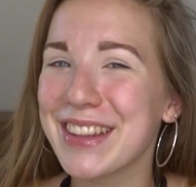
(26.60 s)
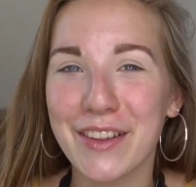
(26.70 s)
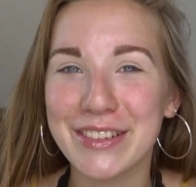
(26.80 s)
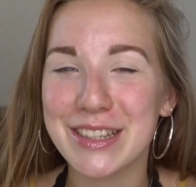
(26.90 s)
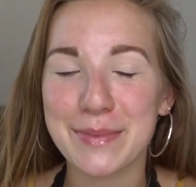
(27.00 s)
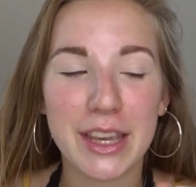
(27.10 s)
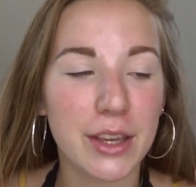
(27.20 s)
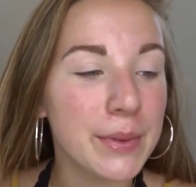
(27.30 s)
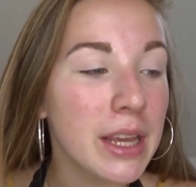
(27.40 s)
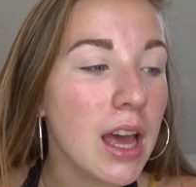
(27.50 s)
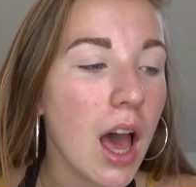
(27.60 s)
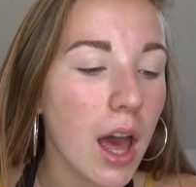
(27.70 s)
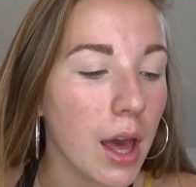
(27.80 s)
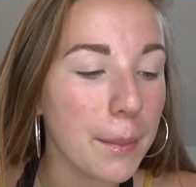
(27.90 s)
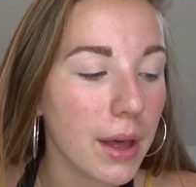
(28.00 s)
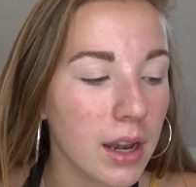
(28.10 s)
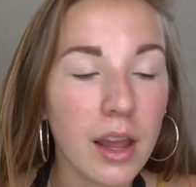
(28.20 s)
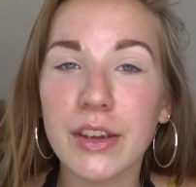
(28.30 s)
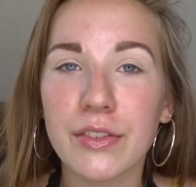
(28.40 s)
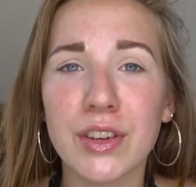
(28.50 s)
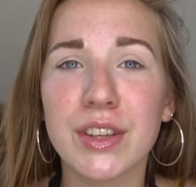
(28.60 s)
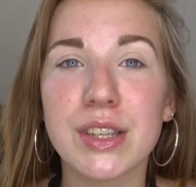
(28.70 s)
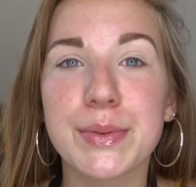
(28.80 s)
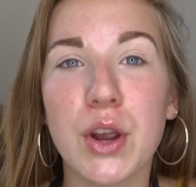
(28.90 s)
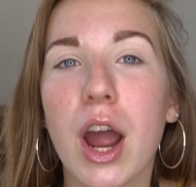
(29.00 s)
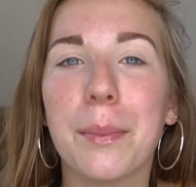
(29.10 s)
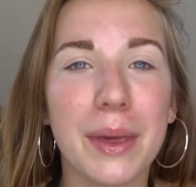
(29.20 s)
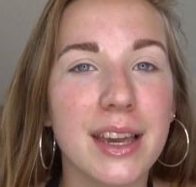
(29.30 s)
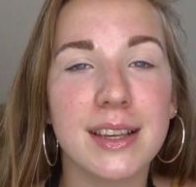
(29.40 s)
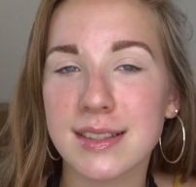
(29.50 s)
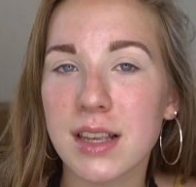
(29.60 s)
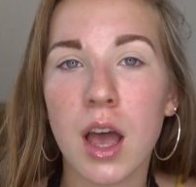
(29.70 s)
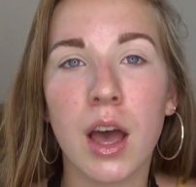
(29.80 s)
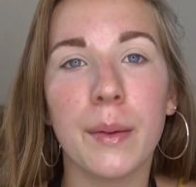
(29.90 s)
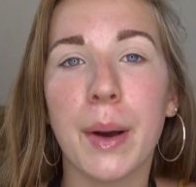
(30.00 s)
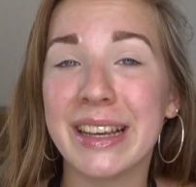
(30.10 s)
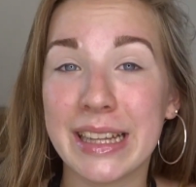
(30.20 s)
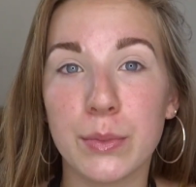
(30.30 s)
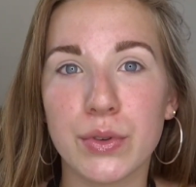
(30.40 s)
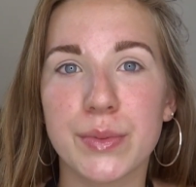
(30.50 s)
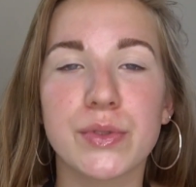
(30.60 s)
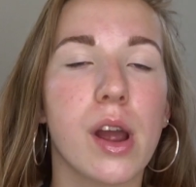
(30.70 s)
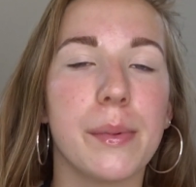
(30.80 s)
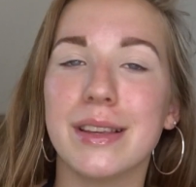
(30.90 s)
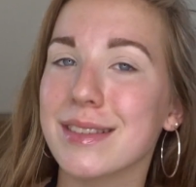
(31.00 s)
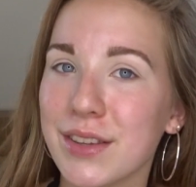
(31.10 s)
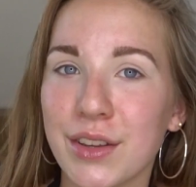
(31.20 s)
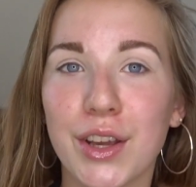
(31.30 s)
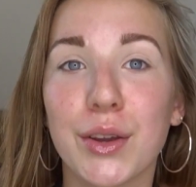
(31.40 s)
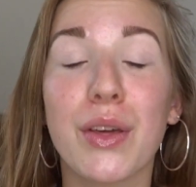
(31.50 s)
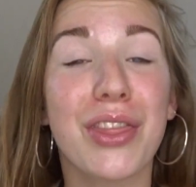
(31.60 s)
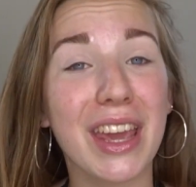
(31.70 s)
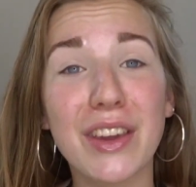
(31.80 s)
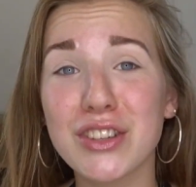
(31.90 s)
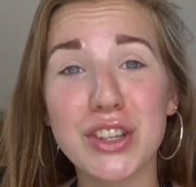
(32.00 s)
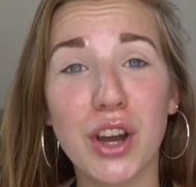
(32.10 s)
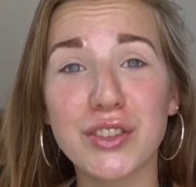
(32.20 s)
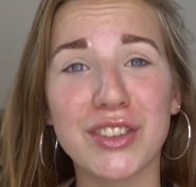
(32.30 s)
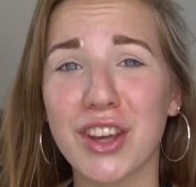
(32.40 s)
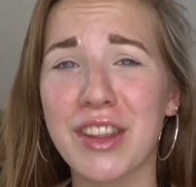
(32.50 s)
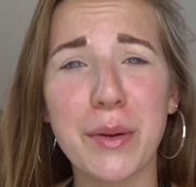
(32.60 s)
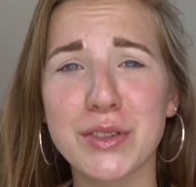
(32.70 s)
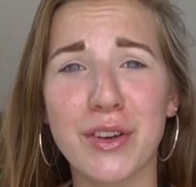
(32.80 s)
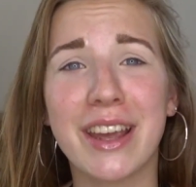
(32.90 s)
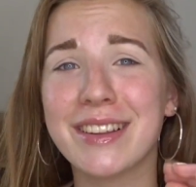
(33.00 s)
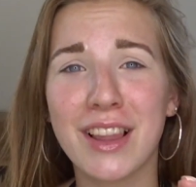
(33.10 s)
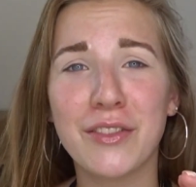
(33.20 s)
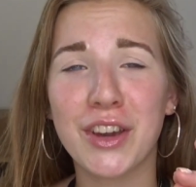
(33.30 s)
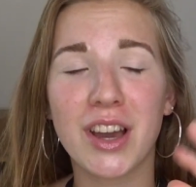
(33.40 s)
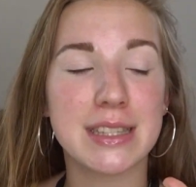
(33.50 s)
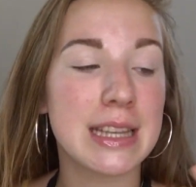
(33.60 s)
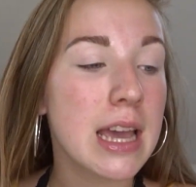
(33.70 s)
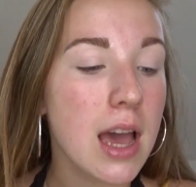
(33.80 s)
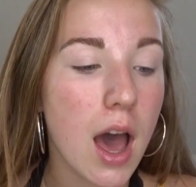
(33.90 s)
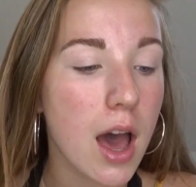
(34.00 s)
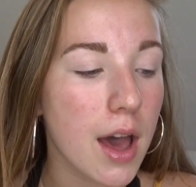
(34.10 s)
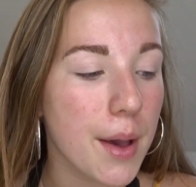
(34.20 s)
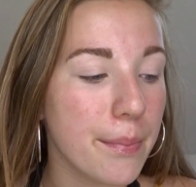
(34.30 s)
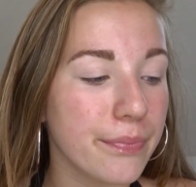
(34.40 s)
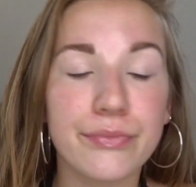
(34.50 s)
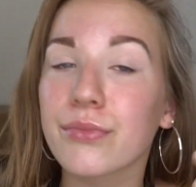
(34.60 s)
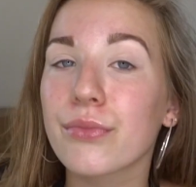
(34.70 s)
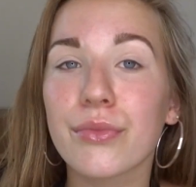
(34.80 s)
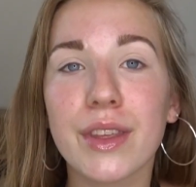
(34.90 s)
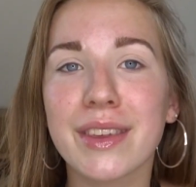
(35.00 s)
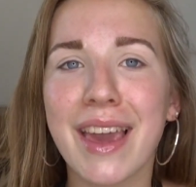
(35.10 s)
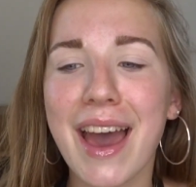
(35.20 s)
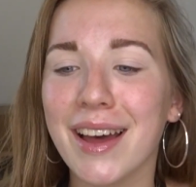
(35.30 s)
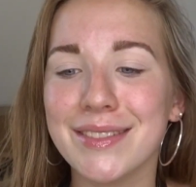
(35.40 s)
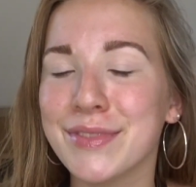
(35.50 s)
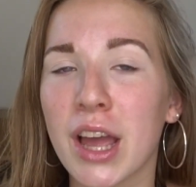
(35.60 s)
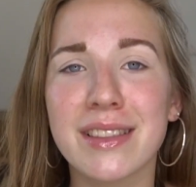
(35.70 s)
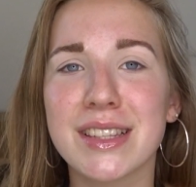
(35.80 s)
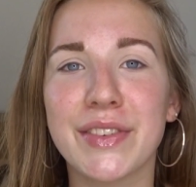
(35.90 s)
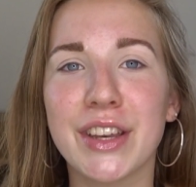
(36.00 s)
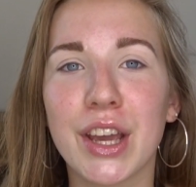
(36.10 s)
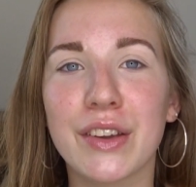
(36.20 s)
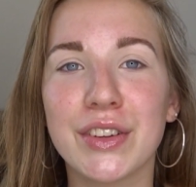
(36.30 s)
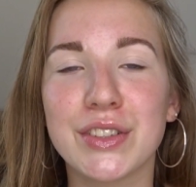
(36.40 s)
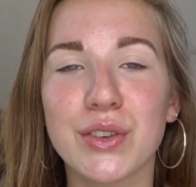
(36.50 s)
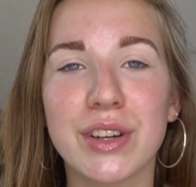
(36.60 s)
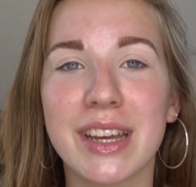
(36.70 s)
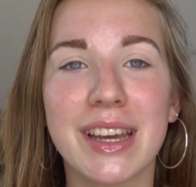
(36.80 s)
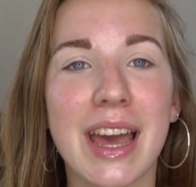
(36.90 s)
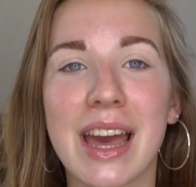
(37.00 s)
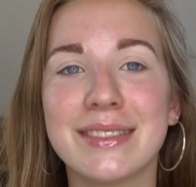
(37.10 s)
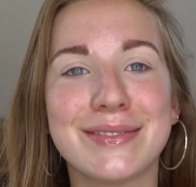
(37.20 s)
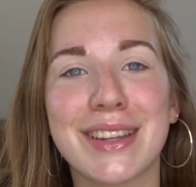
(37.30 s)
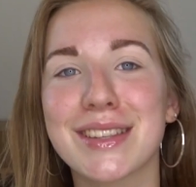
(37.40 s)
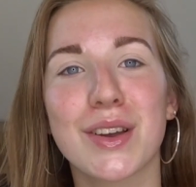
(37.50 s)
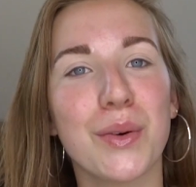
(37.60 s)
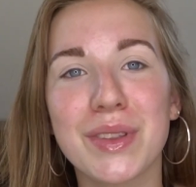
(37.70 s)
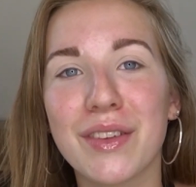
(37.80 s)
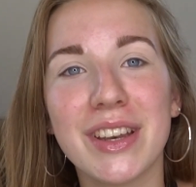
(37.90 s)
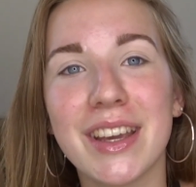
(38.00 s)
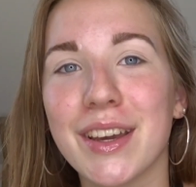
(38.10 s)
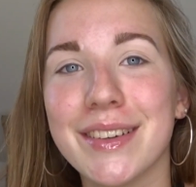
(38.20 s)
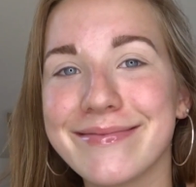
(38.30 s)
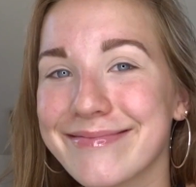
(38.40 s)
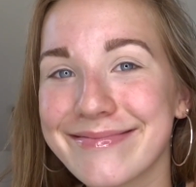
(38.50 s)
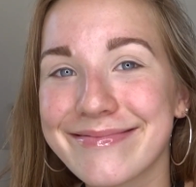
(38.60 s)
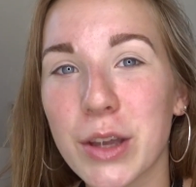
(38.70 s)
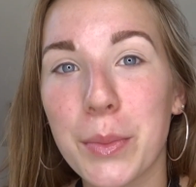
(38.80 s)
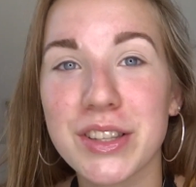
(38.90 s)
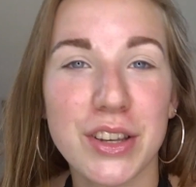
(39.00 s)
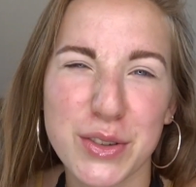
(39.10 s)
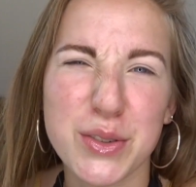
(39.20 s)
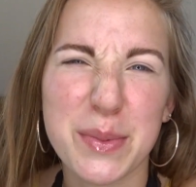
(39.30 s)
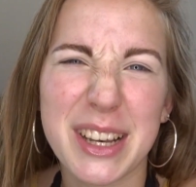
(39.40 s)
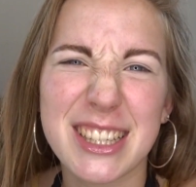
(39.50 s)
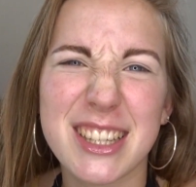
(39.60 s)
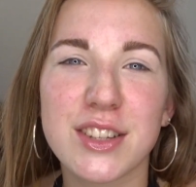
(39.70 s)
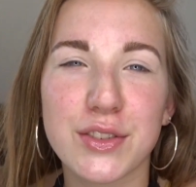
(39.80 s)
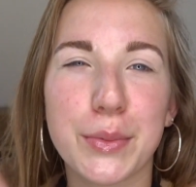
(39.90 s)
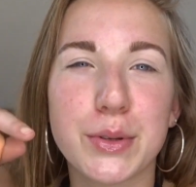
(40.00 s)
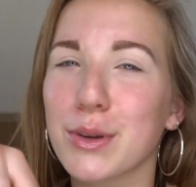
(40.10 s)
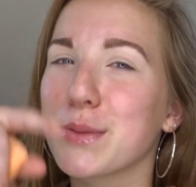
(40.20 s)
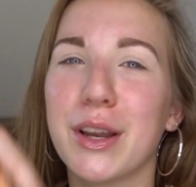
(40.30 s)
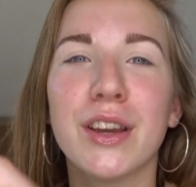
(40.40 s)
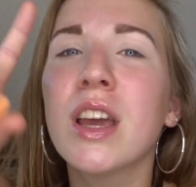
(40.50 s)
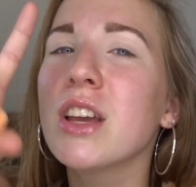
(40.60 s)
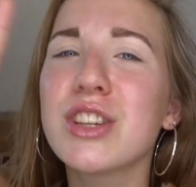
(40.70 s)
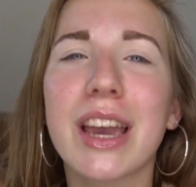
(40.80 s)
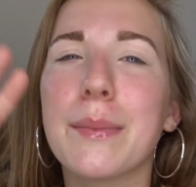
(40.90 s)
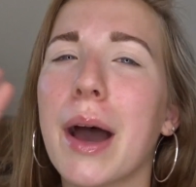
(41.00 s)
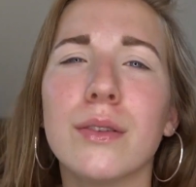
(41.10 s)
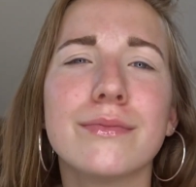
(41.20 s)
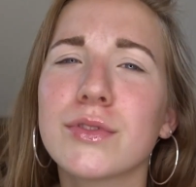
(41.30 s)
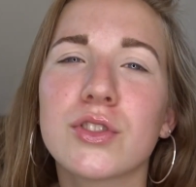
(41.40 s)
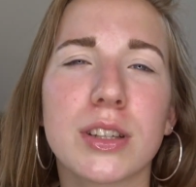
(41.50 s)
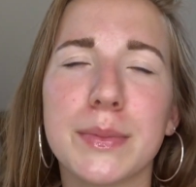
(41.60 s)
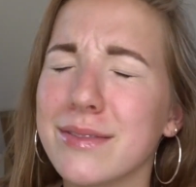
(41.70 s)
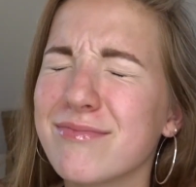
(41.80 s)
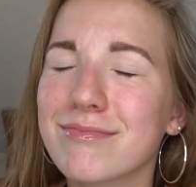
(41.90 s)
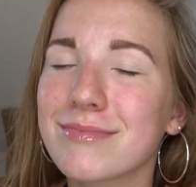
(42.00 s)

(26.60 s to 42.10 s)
Lovely to meet you. Love it if you could subscribe because I need more subscribers, you know. Thank you for 200 though, that was great. Love you guys. Yeah, like this video if you enjoyed it, and let's get on with the video. All my socials will be linked in the description box below. Check them out, trust me.